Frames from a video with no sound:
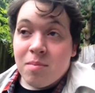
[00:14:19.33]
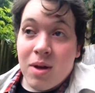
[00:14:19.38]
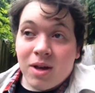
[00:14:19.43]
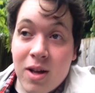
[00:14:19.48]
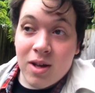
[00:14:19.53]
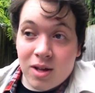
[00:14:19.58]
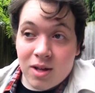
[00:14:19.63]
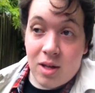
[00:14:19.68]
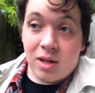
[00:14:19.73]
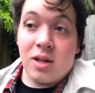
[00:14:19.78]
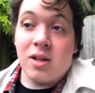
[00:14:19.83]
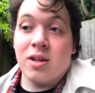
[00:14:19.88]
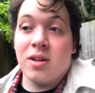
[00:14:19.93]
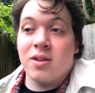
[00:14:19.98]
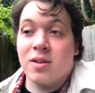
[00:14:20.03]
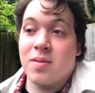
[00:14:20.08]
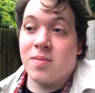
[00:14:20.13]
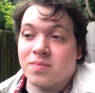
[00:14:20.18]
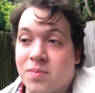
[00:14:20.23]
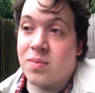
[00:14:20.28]
but
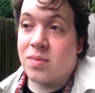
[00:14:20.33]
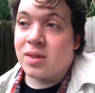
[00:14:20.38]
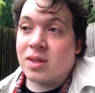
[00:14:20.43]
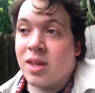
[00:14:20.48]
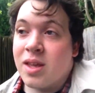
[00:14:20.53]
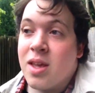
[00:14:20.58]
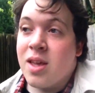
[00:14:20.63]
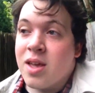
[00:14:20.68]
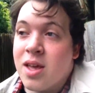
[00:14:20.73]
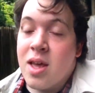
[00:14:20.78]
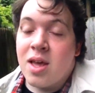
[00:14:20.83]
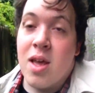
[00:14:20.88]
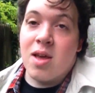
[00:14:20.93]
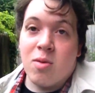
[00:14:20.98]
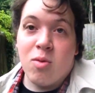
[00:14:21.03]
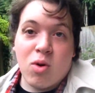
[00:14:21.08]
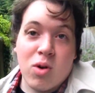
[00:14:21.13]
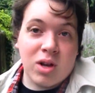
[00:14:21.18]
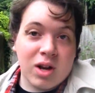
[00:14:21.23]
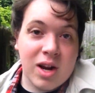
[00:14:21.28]

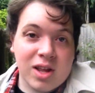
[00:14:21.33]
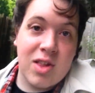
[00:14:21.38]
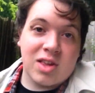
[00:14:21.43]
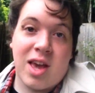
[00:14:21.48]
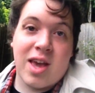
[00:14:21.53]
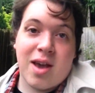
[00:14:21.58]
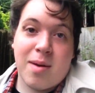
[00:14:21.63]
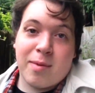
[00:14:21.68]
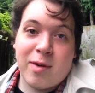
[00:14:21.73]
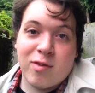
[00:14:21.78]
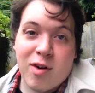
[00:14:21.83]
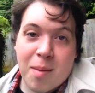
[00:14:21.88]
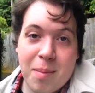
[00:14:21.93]
what can I say, I'm a